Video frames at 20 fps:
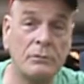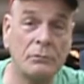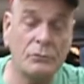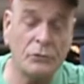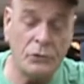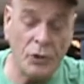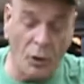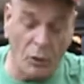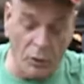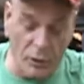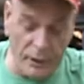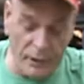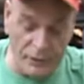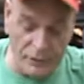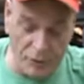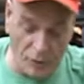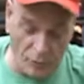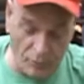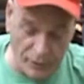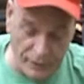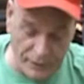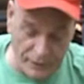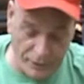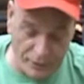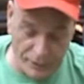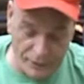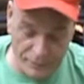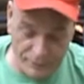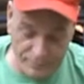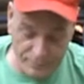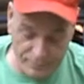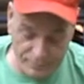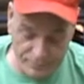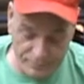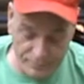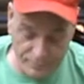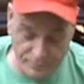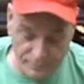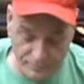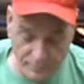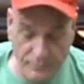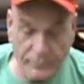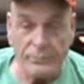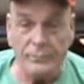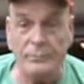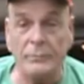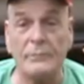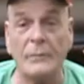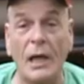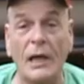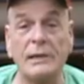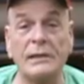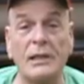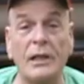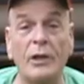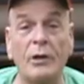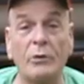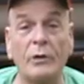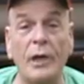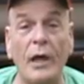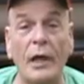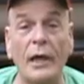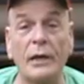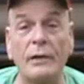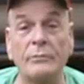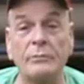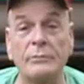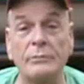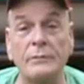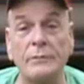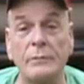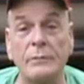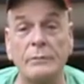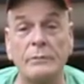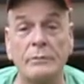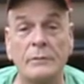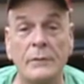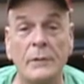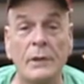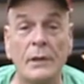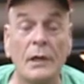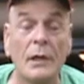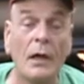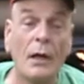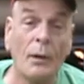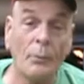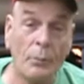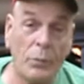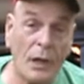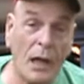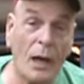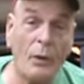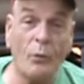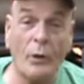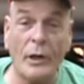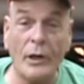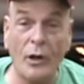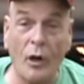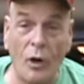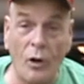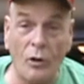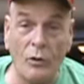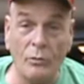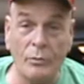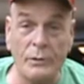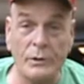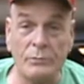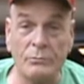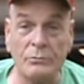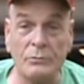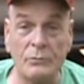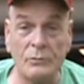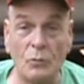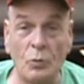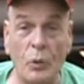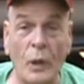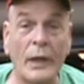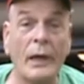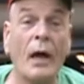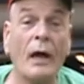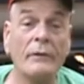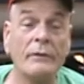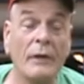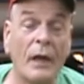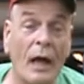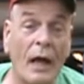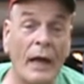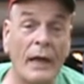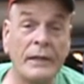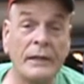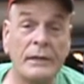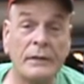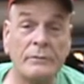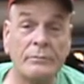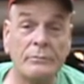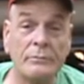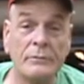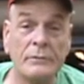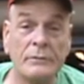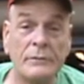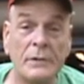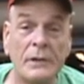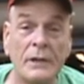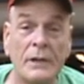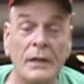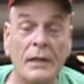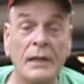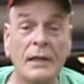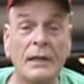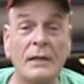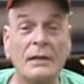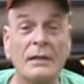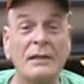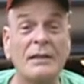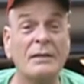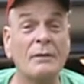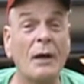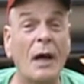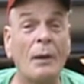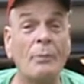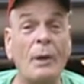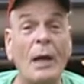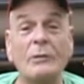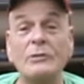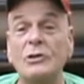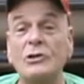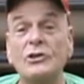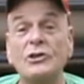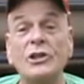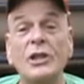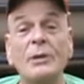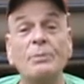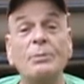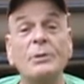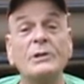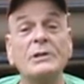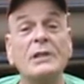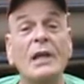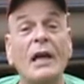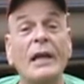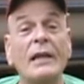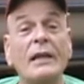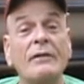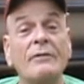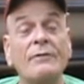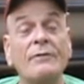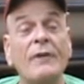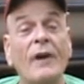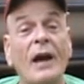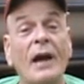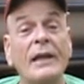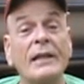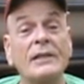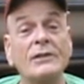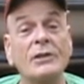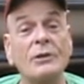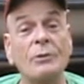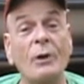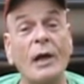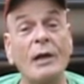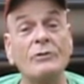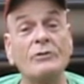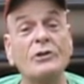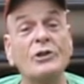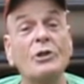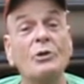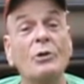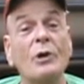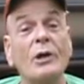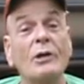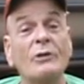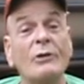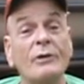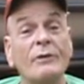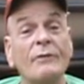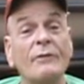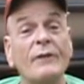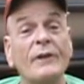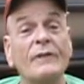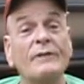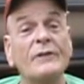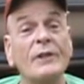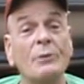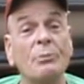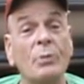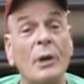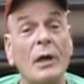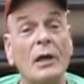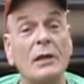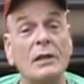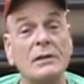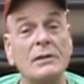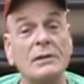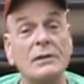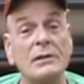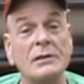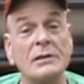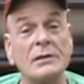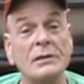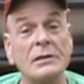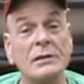totally good. I said okay, but I went home and went online, and about the cheapest I can find is around $250.